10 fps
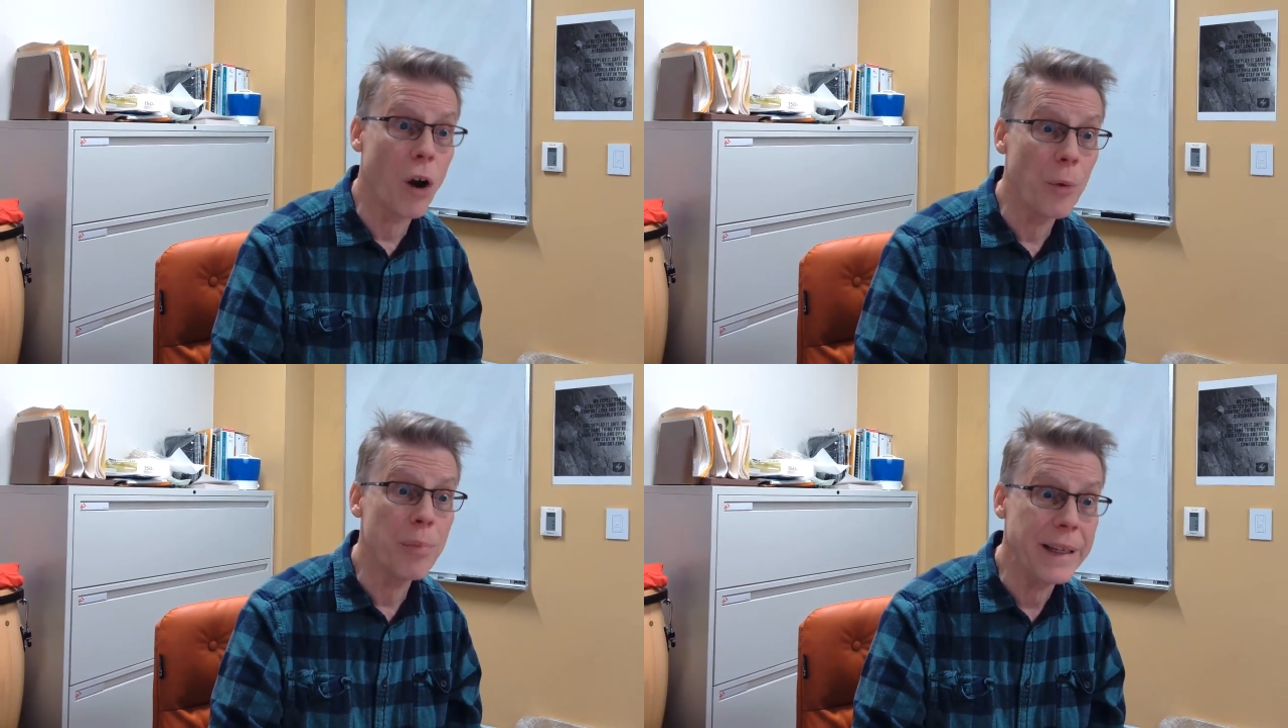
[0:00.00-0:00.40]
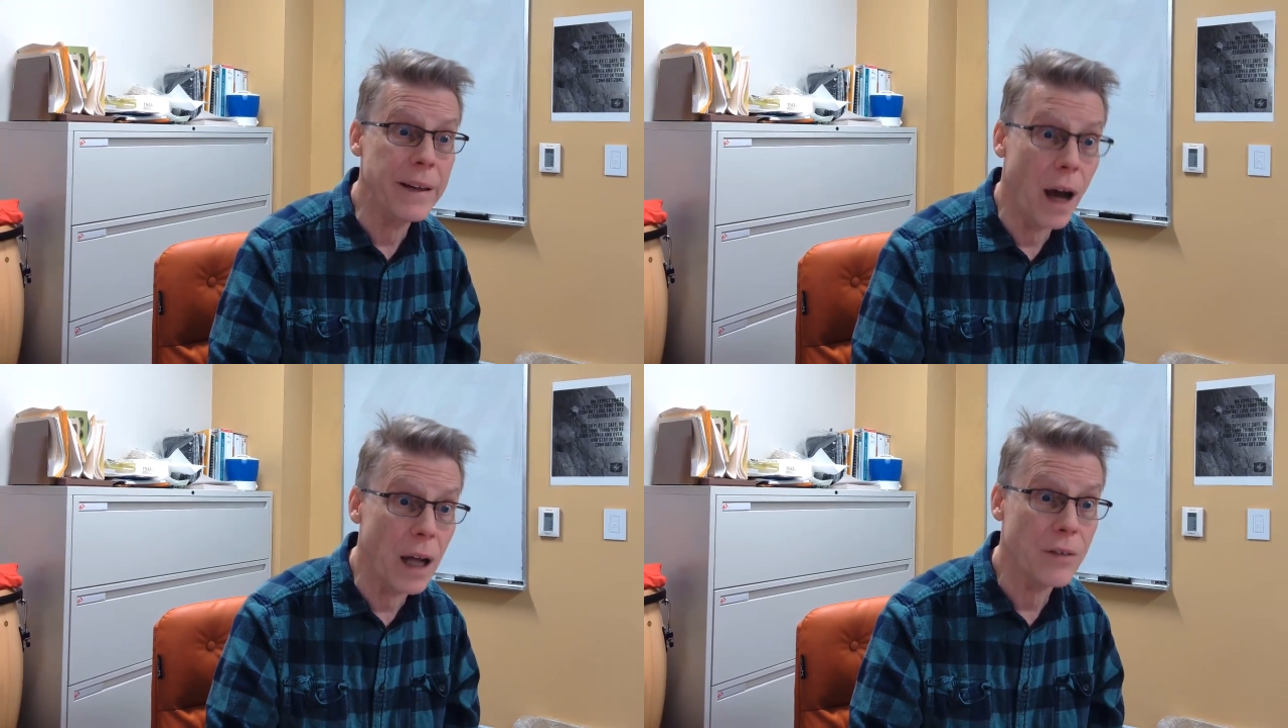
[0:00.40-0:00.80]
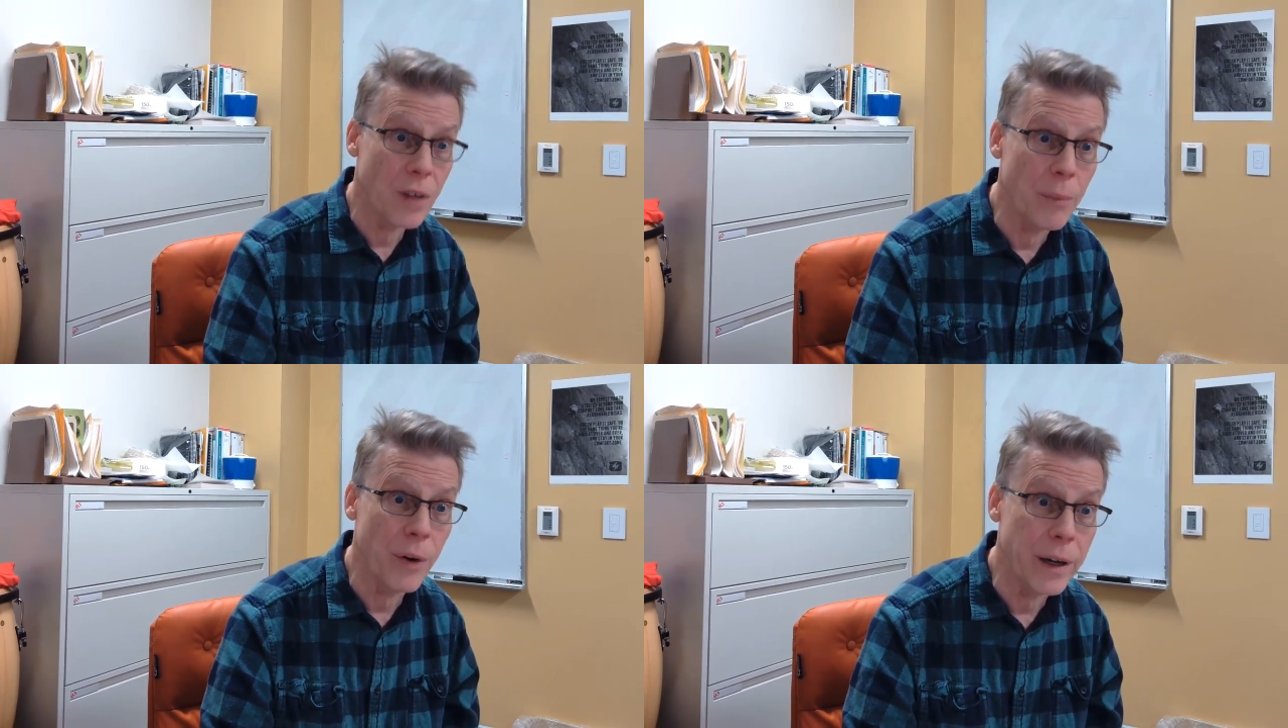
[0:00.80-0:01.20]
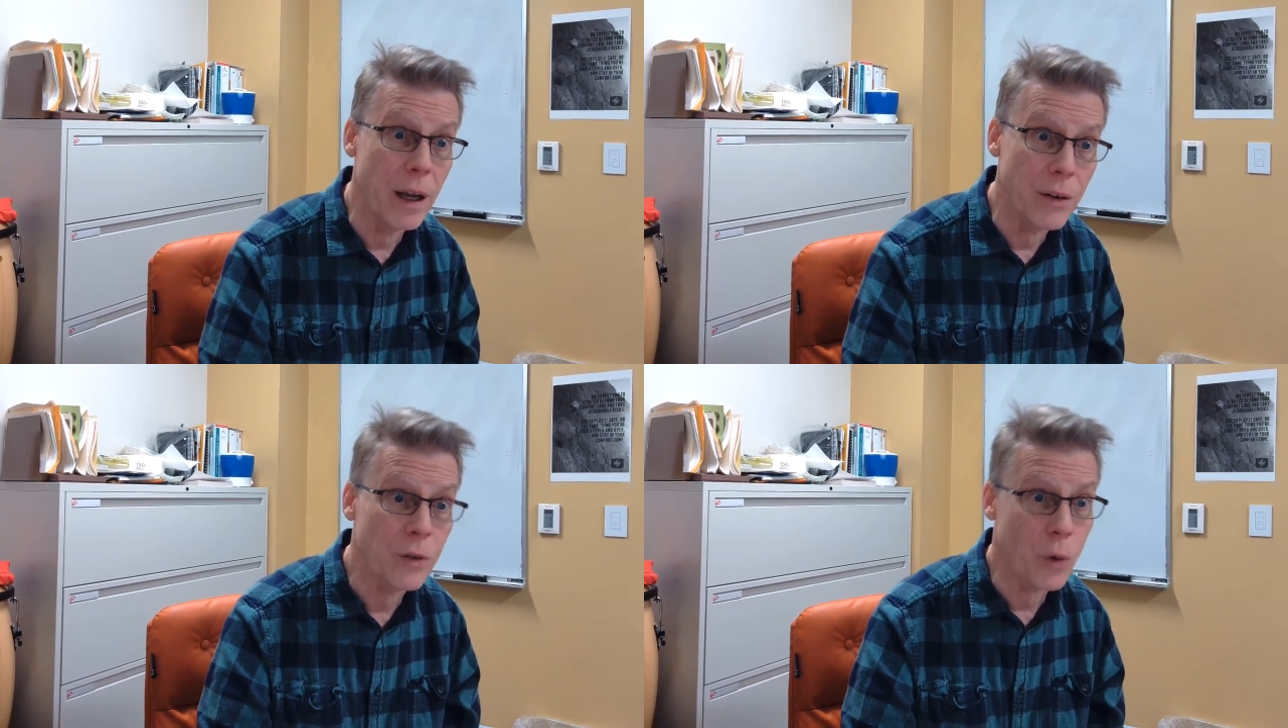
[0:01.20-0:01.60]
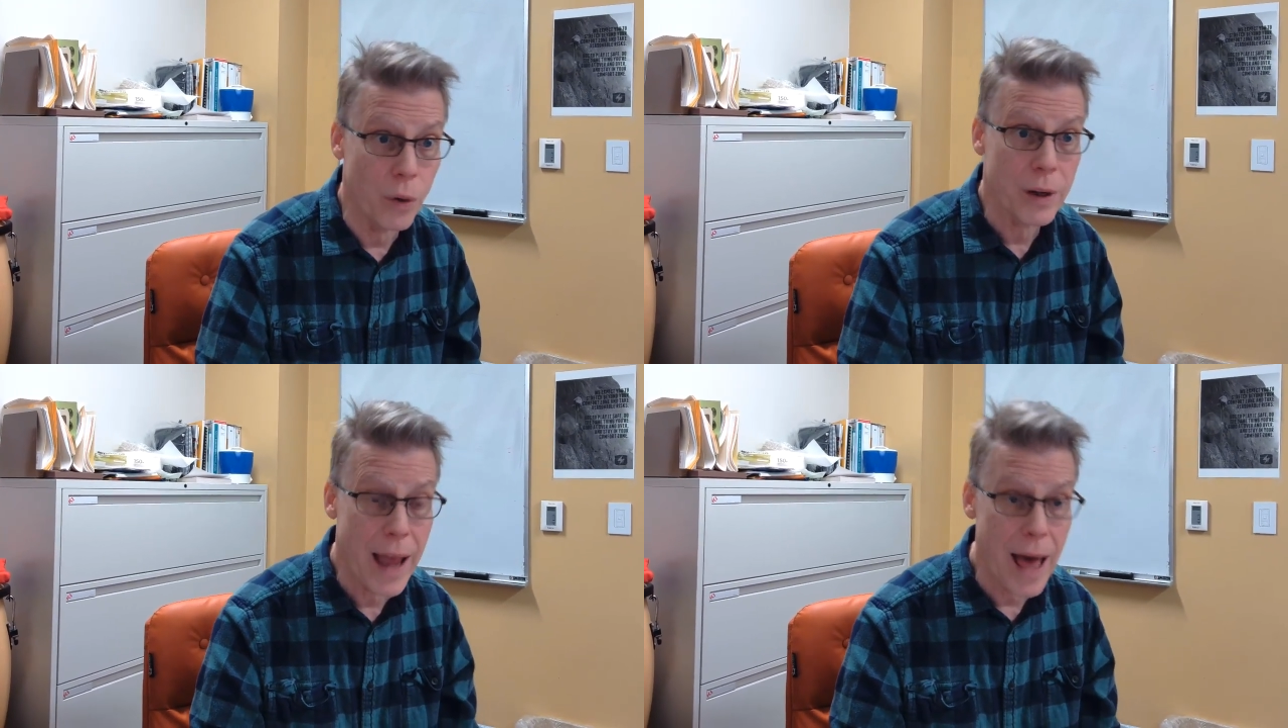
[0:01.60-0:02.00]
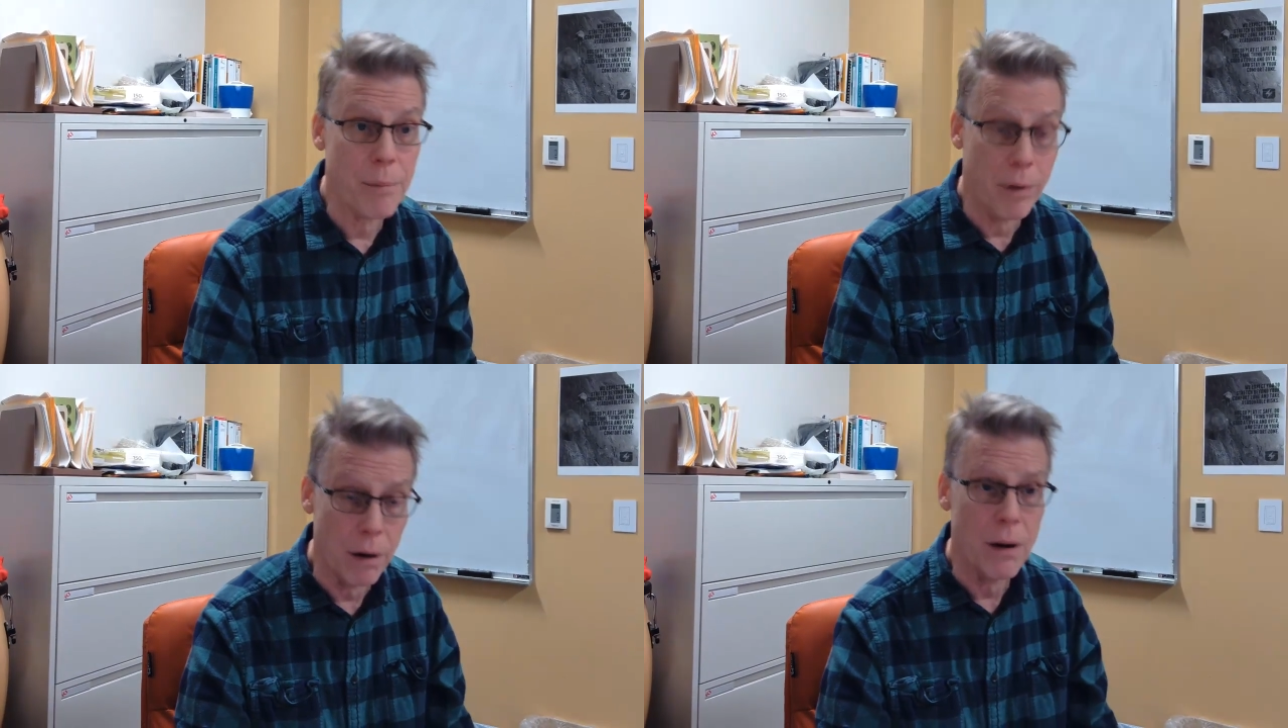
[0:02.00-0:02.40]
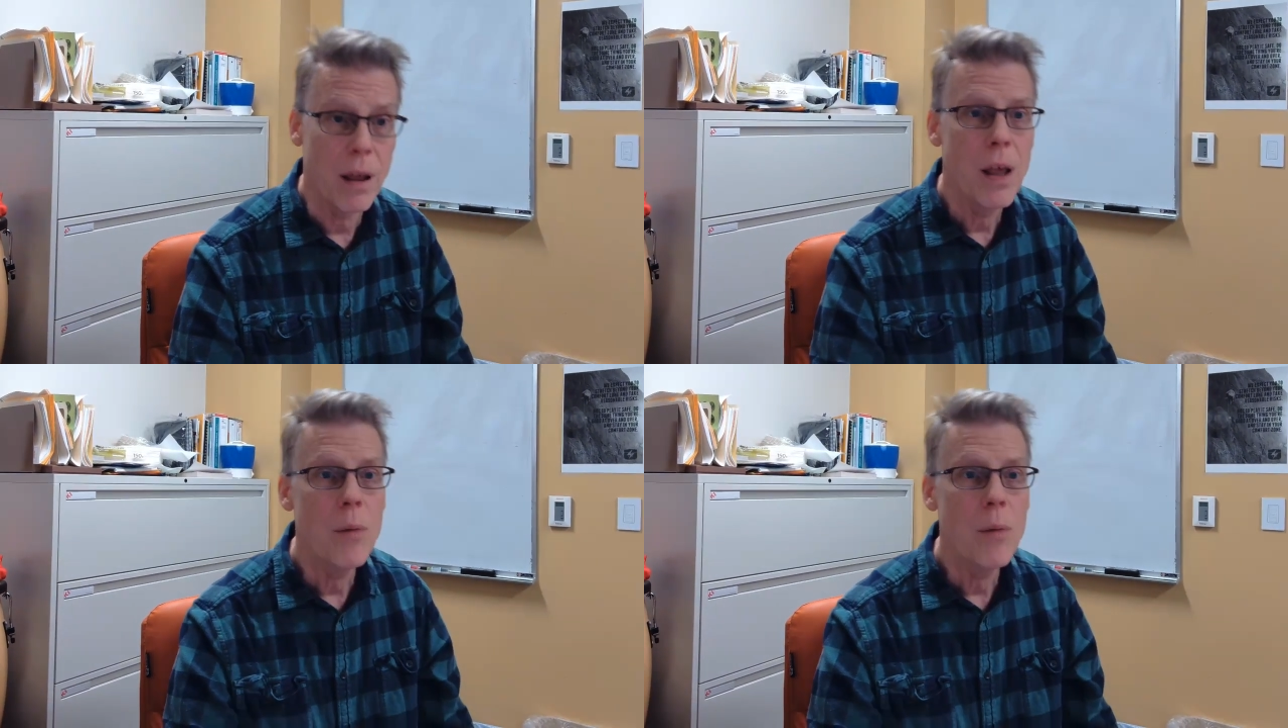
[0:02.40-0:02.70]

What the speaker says: rp.summary_cat part.